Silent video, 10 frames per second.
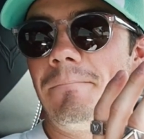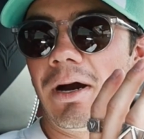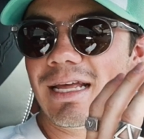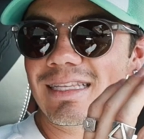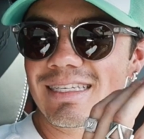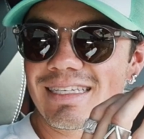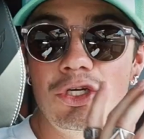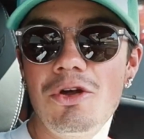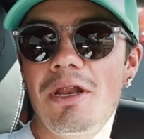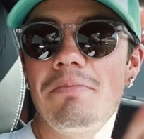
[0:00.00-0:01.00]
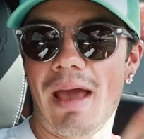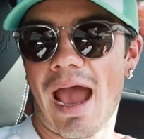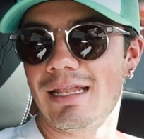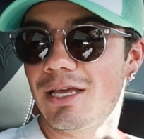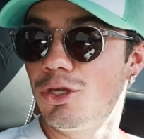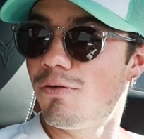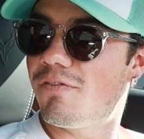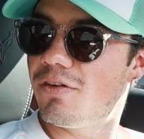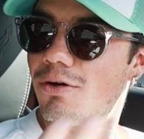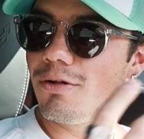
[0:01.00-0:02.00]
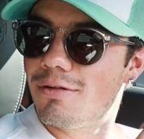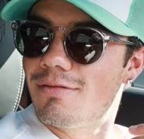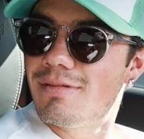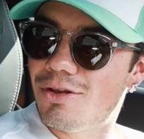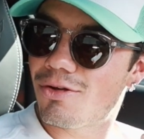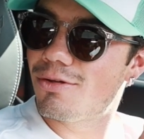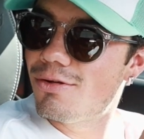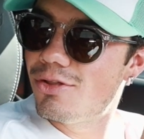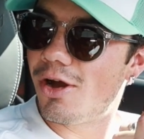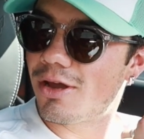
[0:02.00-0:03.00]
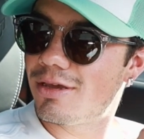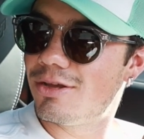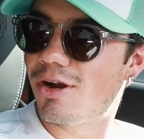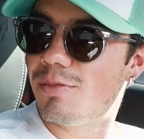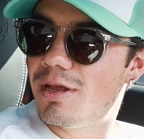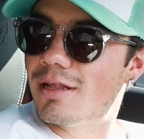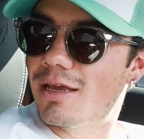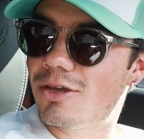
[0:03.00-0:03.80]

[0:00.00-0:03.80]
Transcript: But it's good and bad. Like, you feel in your little nook. You know what I mean? Like,